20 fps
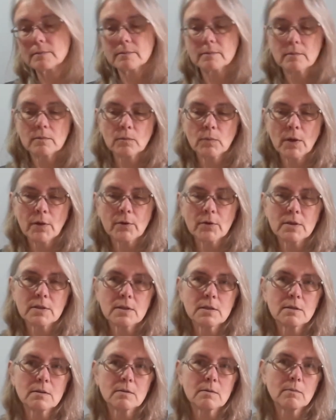whether
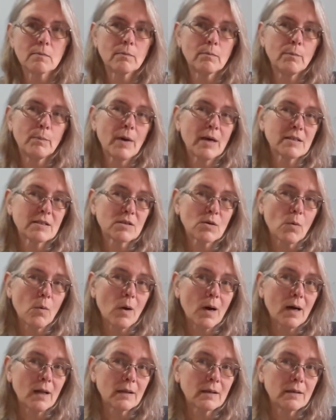it's the best
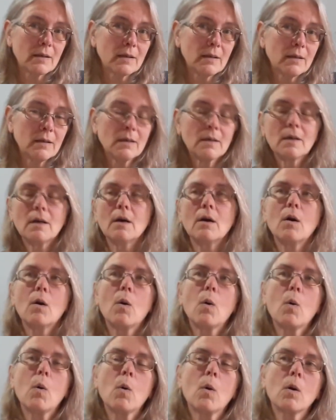quality
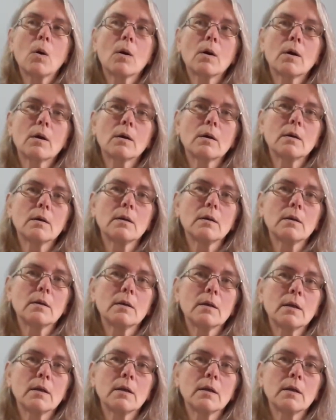or,